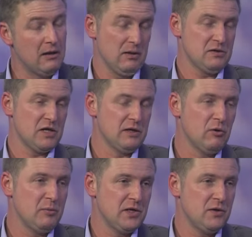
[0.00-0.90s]
It certainly
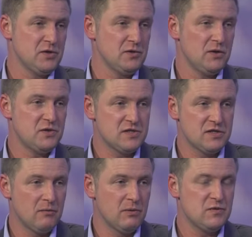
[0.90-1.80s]
will be in OG notices,
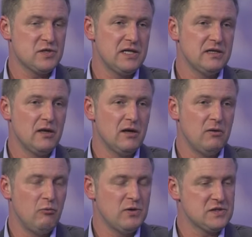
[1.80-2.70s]
and we've seen
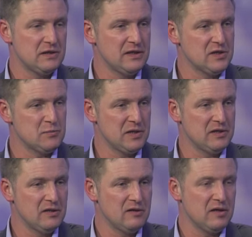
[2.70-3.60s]
recently there's been